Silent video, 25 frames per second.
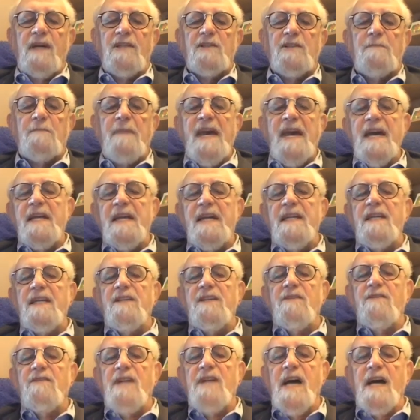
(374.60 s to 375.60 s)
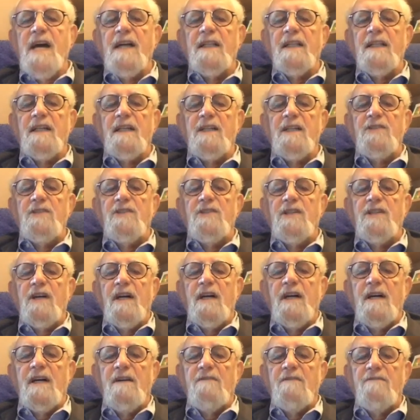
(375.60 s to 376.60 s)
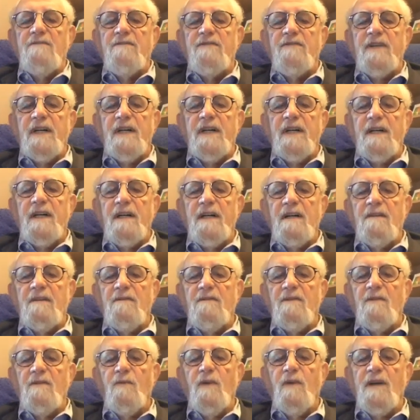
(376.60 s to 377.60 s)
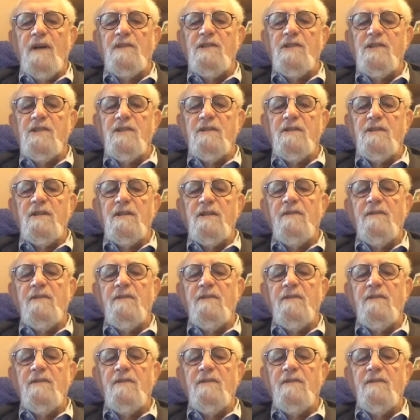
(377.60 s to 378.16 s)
expanding your knowledge of what's